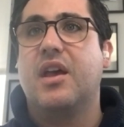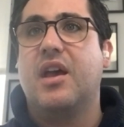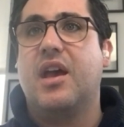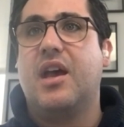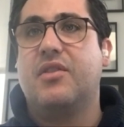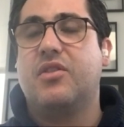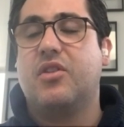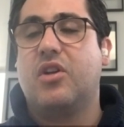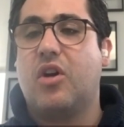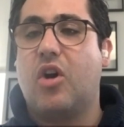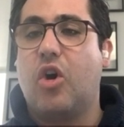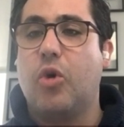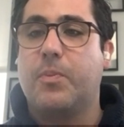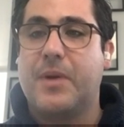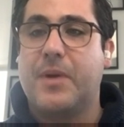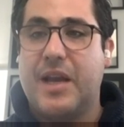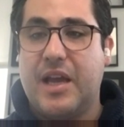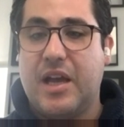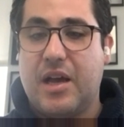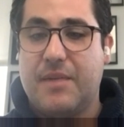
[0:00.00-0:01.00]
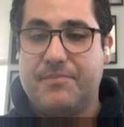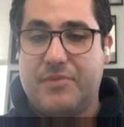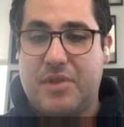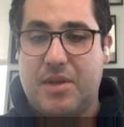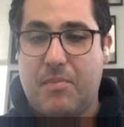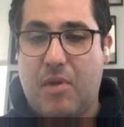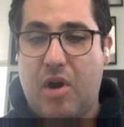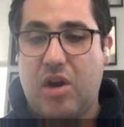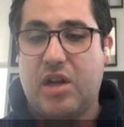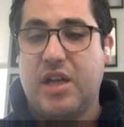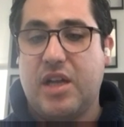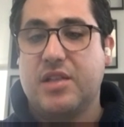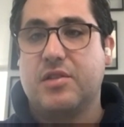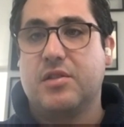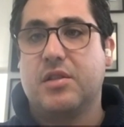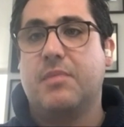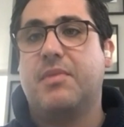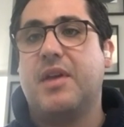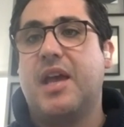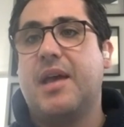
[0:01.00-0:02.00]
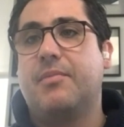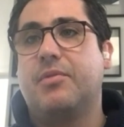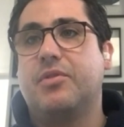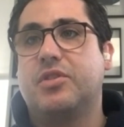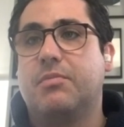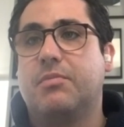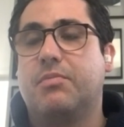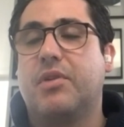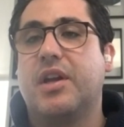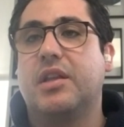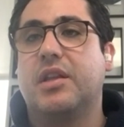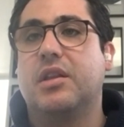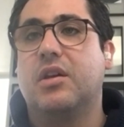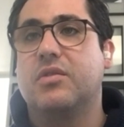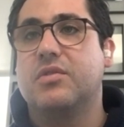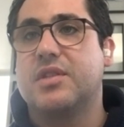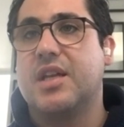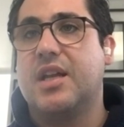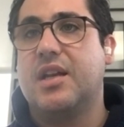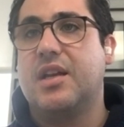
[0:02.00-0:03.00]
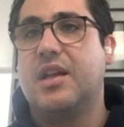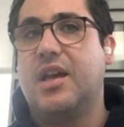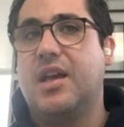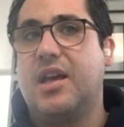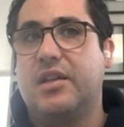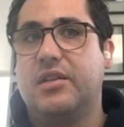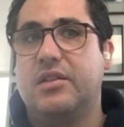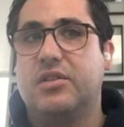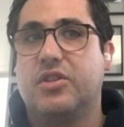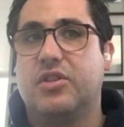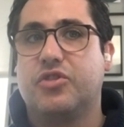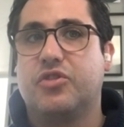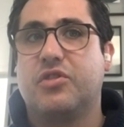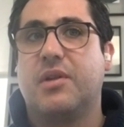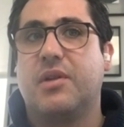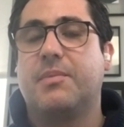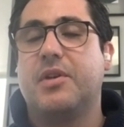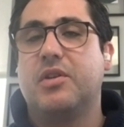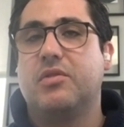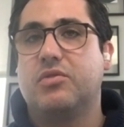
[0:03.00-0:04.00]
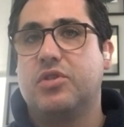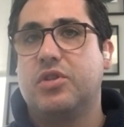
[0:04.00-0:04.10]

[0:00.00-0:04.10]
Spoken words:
and they're opening up the markets to be able to bring those in and distribute